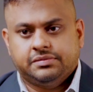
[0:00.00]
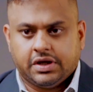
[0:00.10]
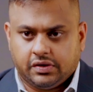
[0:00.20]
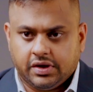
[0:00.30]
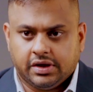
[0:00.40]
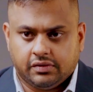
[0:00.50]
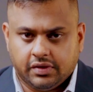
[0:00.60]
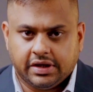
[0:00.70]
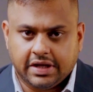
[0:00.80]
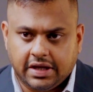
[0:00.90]
by
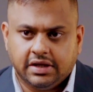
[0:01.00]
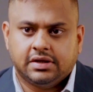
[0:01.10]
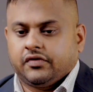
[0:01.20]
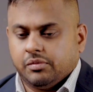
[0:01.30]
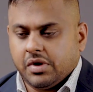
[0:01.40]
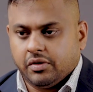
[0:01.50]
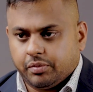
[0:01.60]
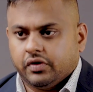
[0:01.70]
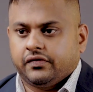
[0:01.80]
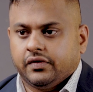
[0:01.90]
2028 from our
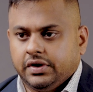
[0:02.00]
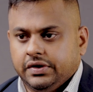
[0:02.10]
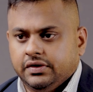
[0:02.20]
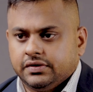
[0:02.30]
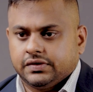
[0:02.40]
portfolio.